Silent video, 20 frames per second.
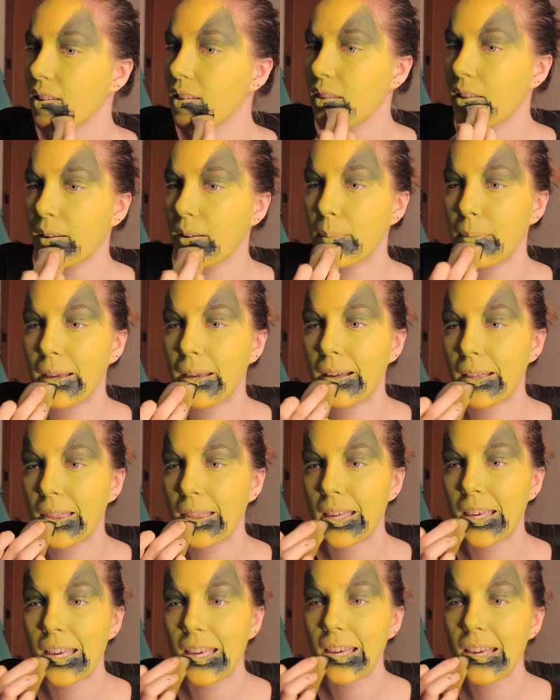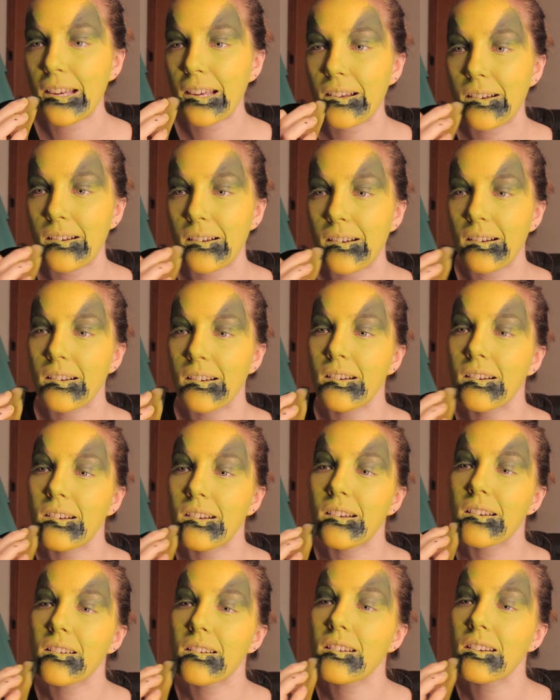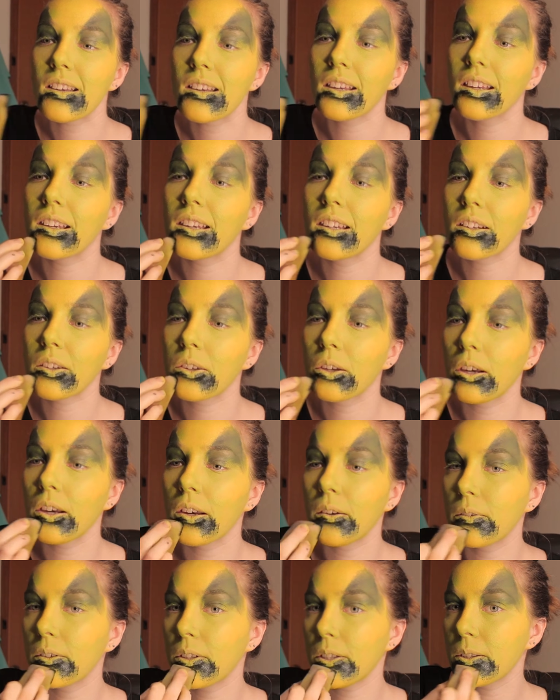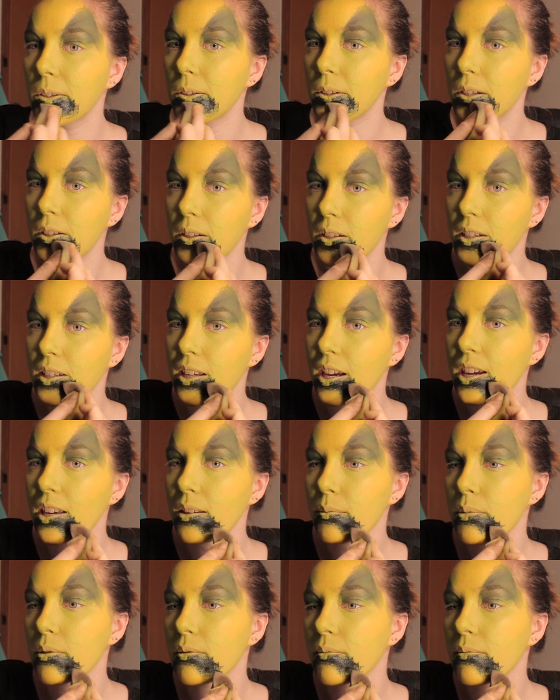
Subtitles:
the mouth here in a curved sort of shape,